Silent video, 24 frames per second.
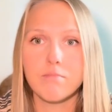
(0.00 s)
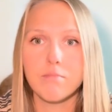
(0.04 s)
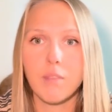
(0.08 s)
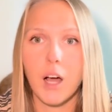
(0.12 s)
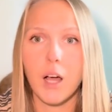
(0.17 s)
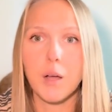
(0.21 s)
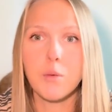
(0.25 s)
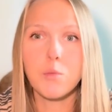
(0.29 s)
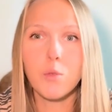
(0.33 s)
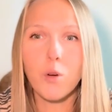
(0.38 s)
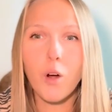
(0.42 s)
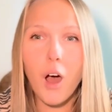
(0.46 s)

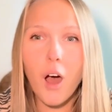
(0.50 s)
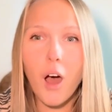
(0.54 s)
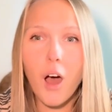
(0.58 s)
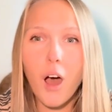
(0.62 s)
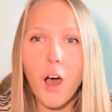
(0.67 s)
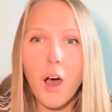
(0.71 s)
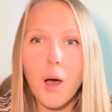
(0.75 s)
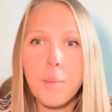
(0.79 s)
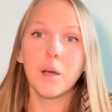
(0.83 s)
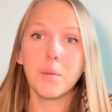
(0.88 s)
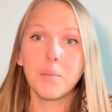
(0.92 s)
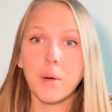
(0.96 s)
I'm
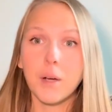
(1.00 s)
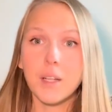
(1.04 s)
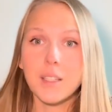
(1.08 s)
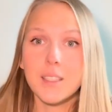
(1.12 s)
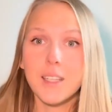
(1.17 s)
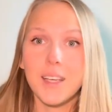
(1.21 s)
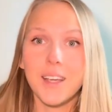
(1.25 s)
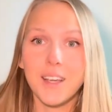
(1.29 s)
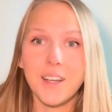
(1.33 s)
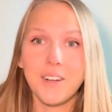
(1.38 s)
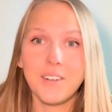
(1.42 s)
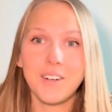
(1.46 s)
raw, but
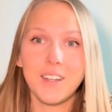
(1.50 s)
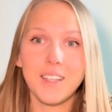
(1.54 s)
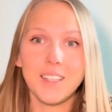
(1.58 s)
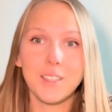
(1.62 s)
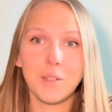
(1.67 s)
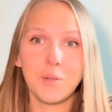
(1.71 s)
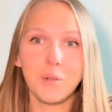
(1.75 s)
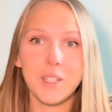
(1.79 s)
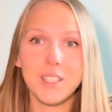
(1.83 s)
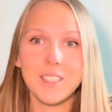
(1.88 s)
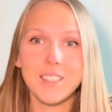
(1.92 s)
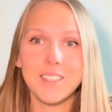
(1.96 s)
here in
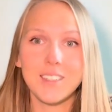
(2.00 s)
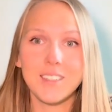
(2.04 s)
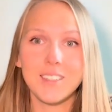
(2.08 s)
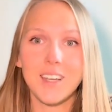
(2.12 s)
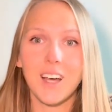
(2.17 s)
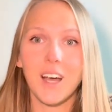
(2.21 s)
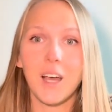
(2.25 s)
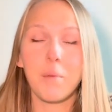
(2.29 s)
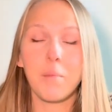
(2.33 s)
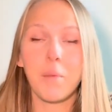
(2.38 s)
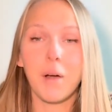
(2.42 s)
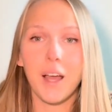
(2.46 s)
the winter time,